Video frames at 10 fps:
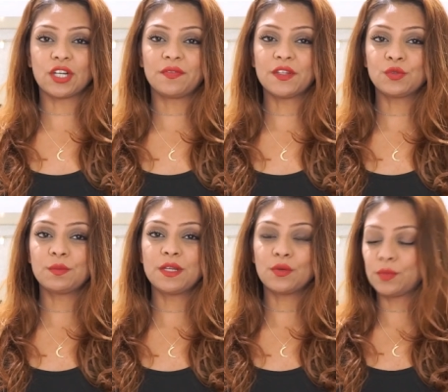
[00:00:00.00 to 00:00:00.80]
And this would
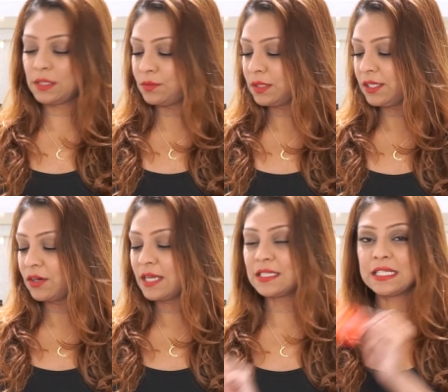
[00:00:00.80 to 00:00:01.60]
be a really, really
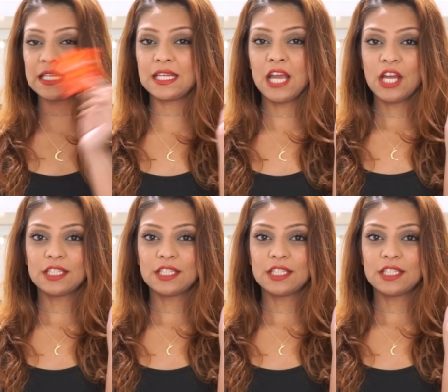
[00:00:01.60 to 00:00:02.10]
great tea